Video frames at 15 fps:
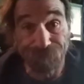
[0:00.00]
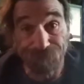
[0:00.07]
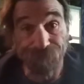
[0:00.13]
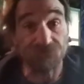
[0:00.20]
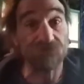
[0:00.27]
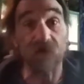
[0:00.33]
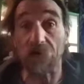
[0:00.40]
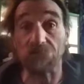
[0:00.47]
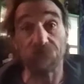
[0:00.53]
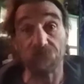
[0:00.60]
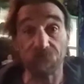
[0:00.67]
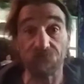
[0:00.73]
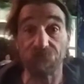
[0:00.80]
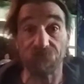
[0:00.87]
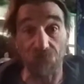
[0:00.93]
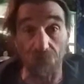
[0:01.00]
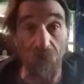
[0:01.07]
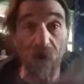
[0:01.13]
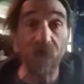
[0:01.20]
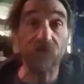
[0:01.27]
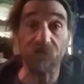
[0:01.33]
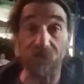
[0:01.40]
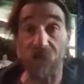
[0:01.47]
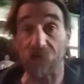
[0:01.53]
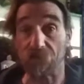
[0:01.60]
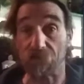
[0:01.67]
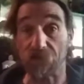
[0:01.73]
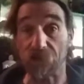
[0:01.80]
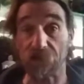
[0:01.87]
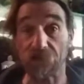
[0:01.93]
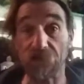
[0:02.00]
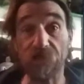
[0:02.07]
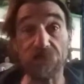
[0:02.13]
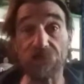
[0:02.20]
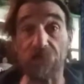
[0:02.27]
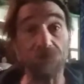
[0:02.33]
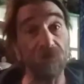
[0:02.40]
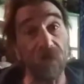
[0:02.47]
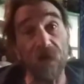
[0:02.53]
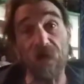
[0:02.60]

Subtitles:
Not for my integrity, at least. I mean,